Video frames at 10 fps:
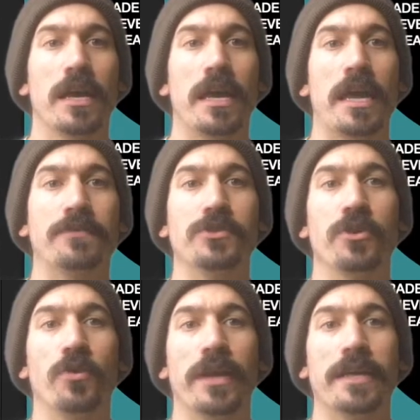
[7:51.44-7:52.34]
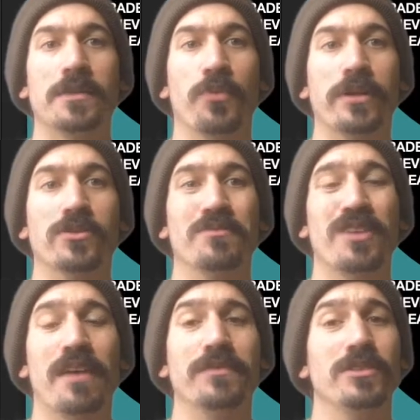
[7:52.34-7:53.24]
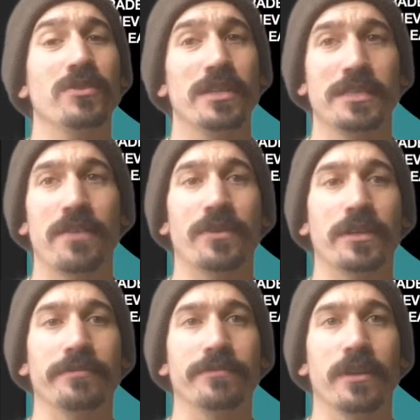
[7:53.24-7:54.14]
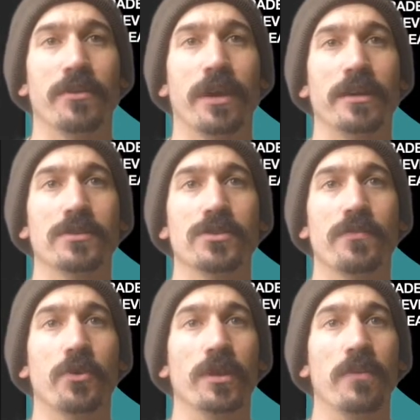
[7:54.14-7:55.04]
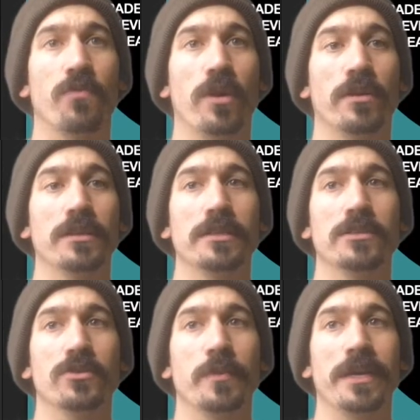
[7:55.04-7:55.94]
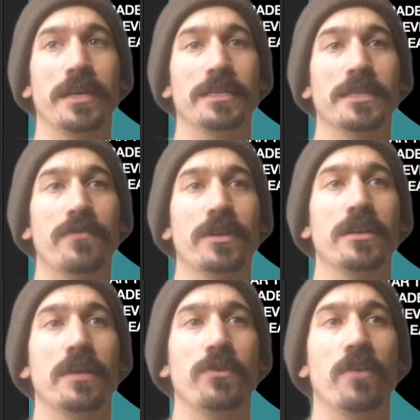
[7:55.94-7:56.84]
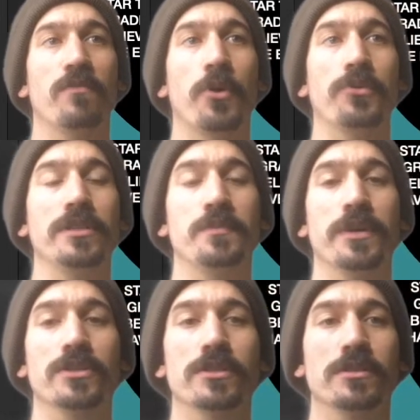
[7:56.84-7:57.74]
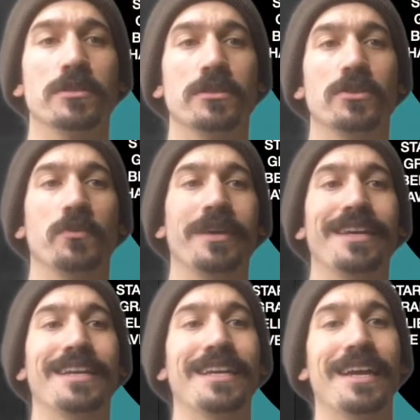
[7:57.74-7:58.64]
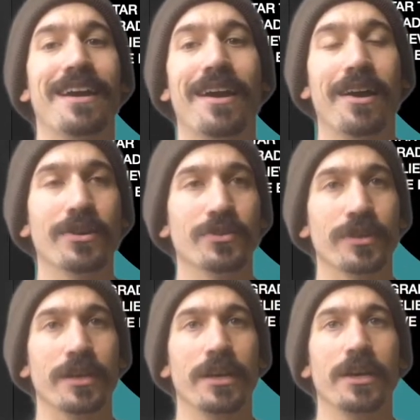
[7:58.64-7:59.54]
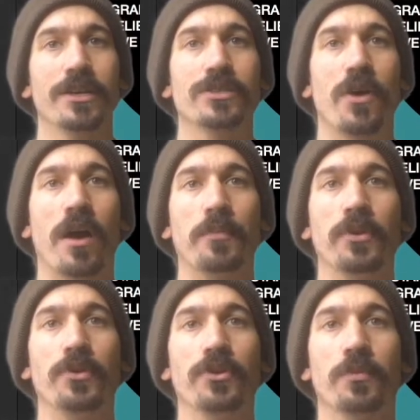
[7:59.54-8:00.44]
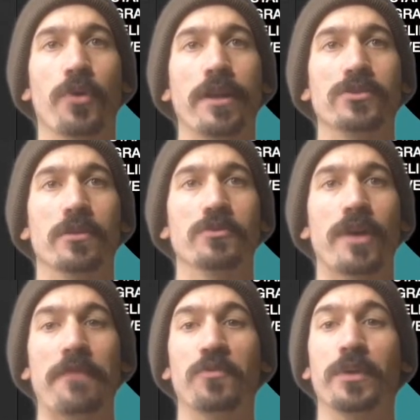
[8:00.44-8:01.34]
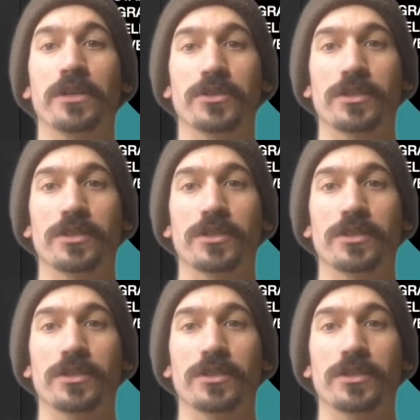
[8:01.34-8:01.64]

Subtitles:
If student only has a brainstorm draft, you get a 70, okay? So if you only have one of these, you'll be getting a 70. If you have both these pictures, you'll be getting 100. So upload your brainstorm draft pictures